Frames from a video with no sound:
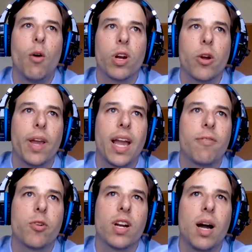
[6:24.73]
We're going
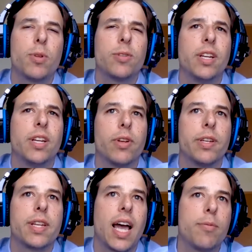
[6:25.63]
after a couple of
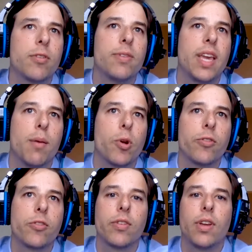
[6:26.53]
different types of
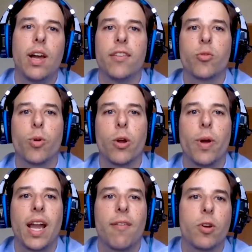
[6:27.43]
gamers. So we're
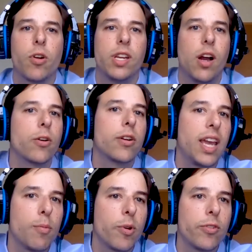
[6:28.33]
going after younger
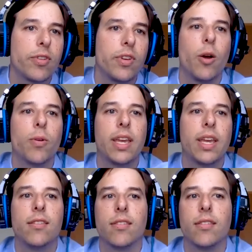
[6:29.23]
gamers,
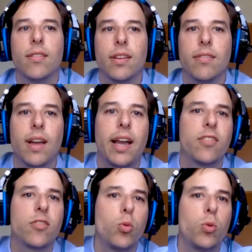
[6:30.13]
kids in
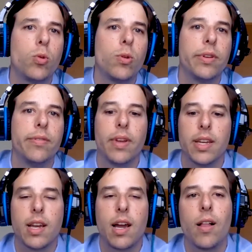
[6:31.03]
high school
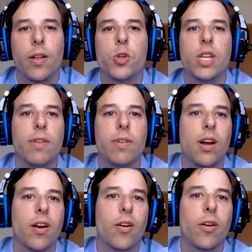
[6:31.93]
and college and even
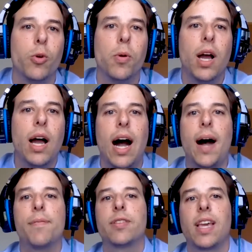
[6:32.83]
younger who
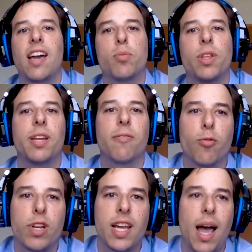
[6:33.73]
obviously have plenty of
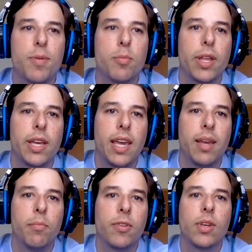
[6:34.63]
free time to play
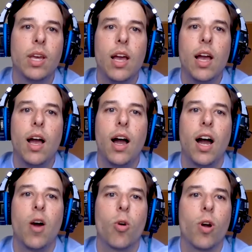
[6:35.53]
games.
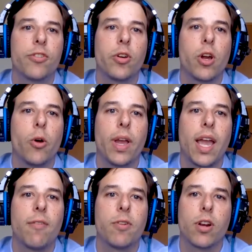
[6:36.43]
We're also
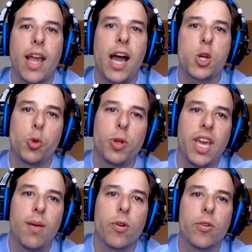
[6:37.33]
going after casual
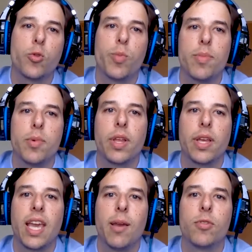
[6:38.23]
gamers who maybe
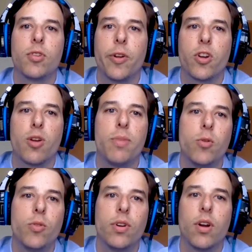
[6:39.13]
play games on their
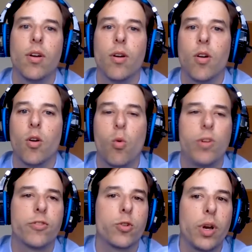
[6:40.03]
commute or
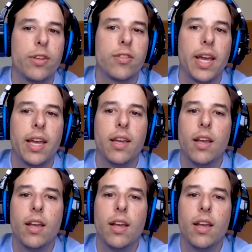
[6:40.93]
once or twice a day.